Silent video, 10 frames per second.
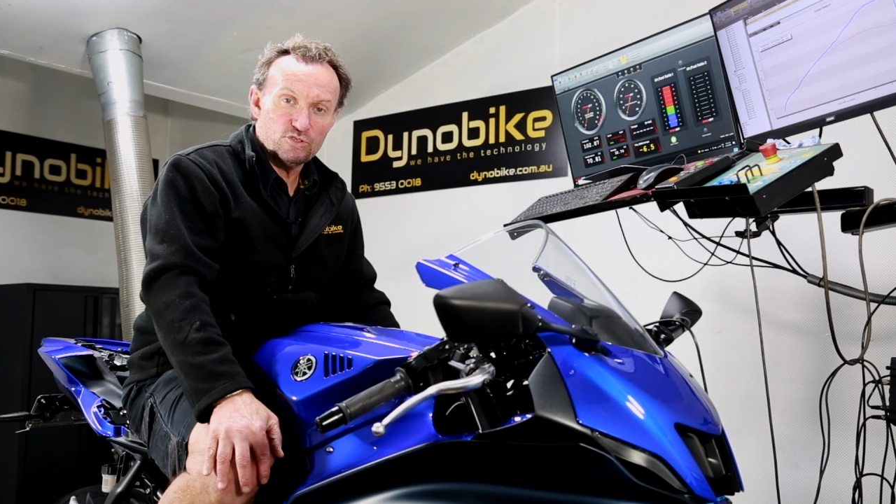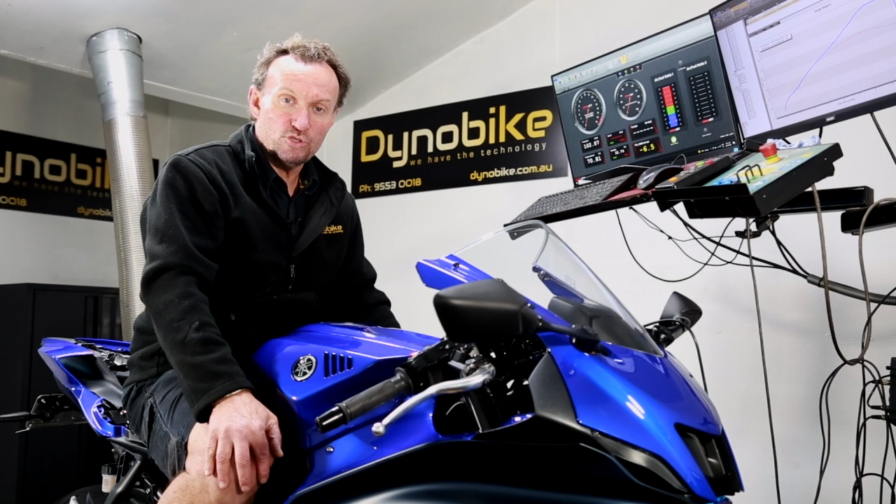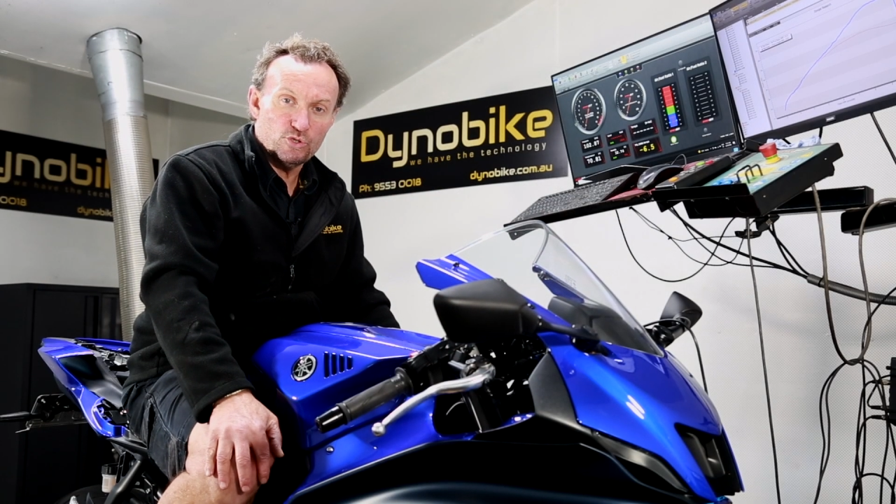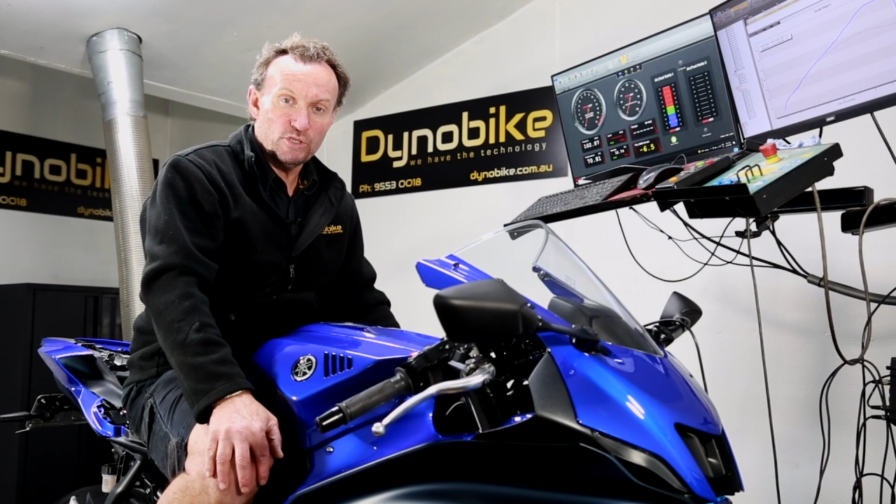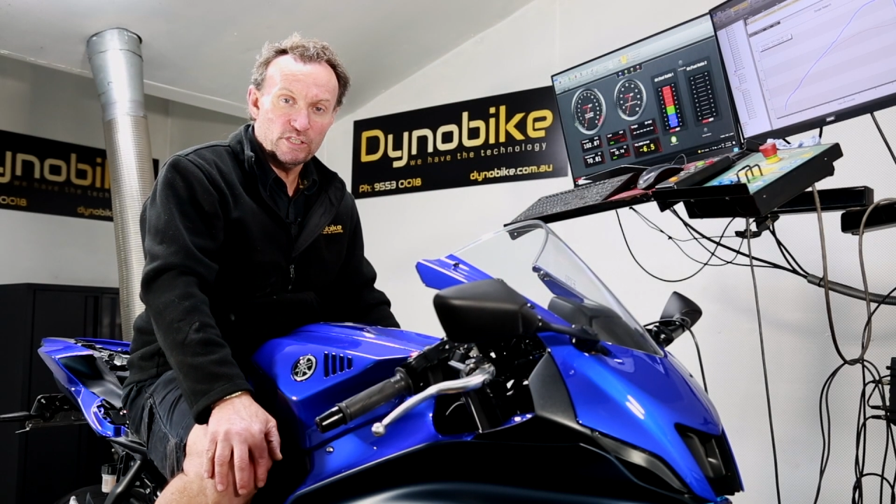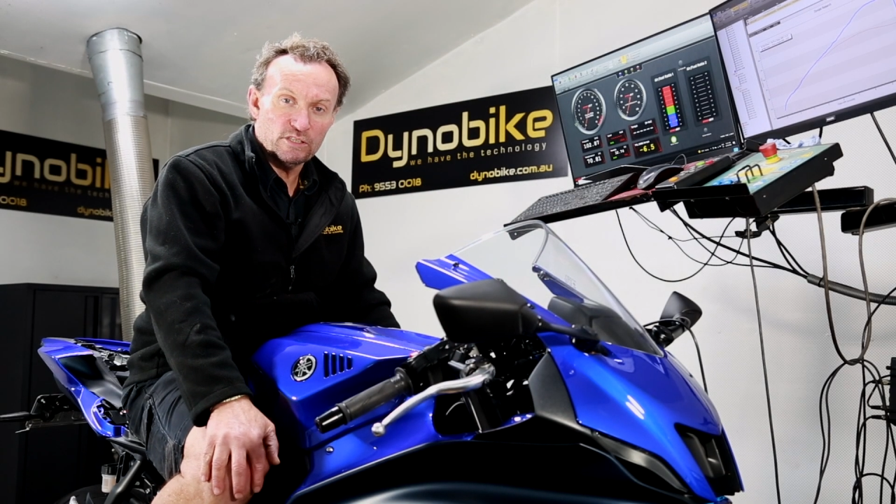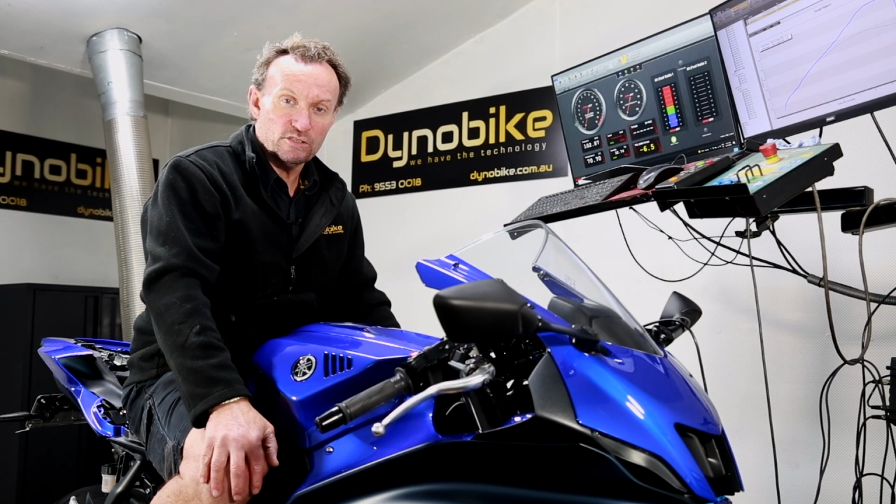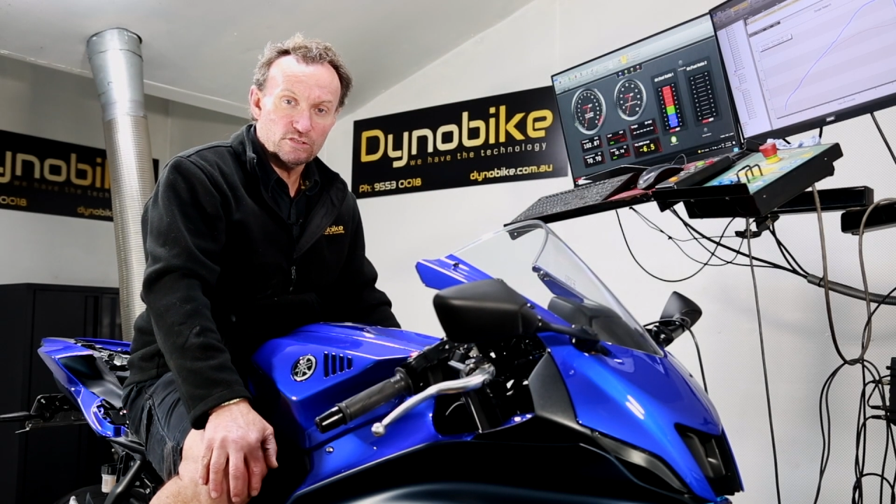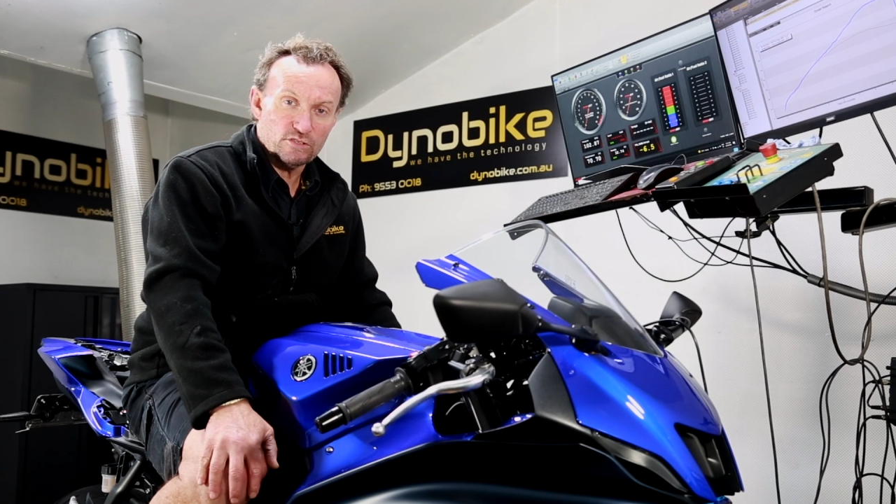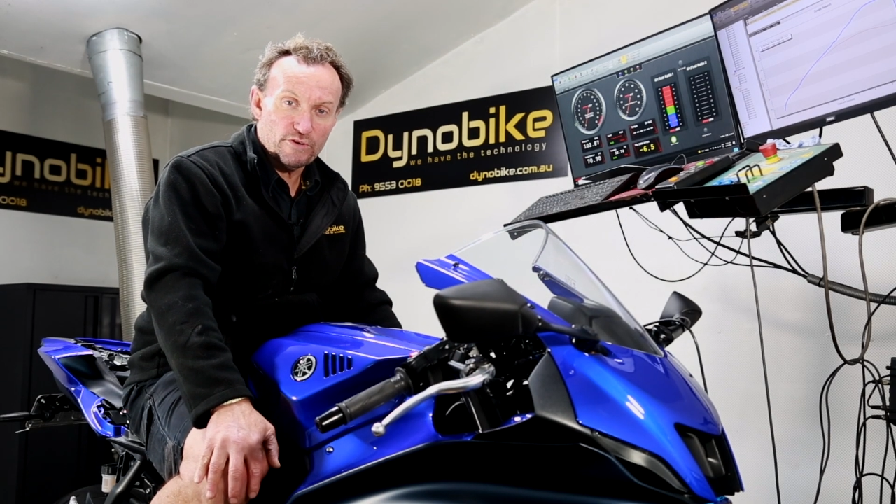tuning it
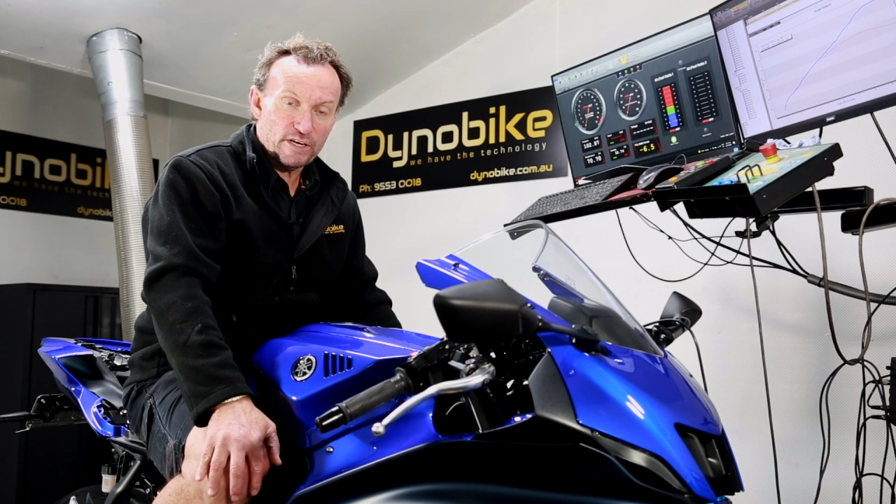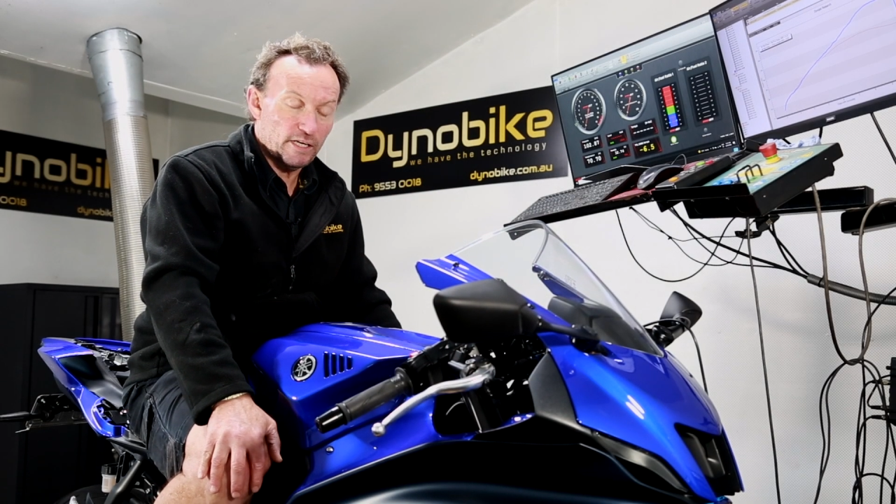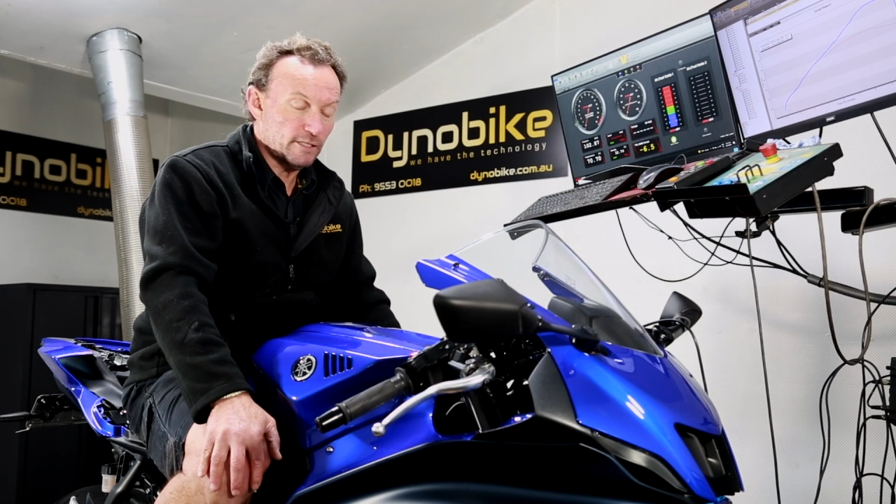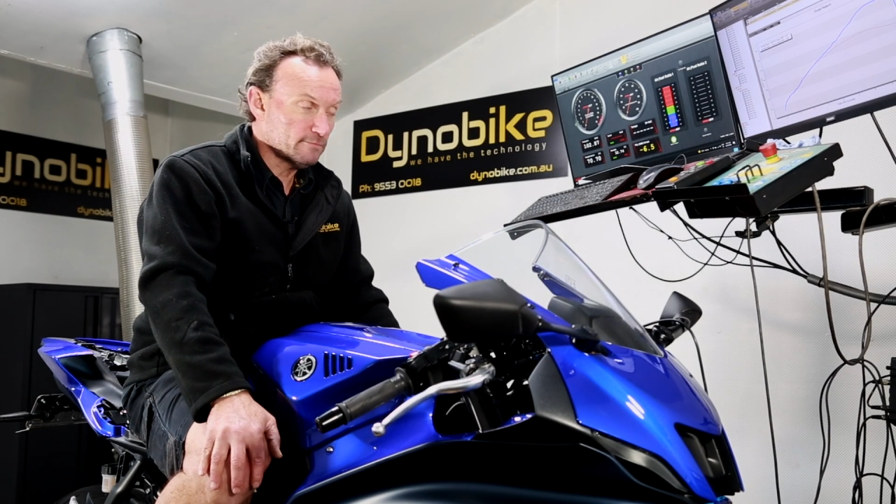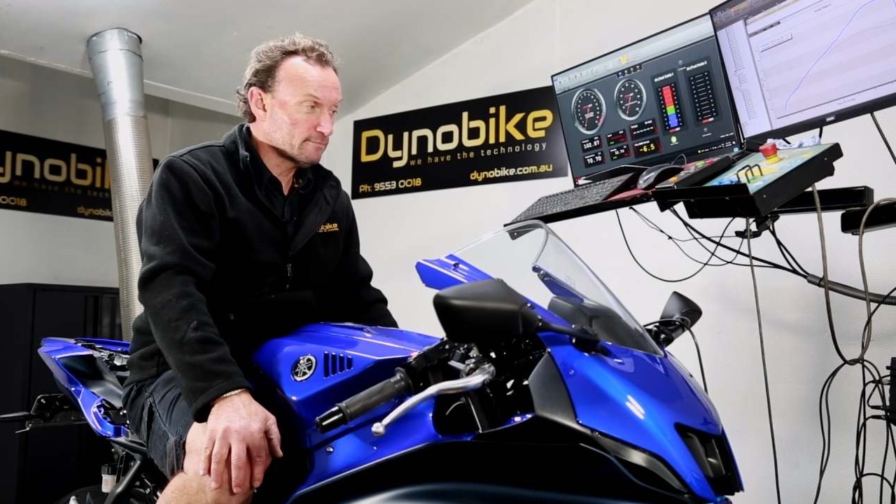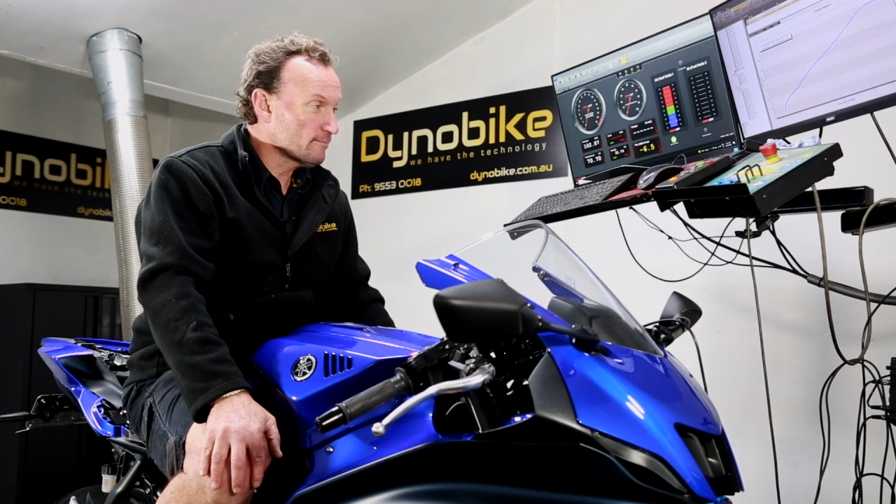directly.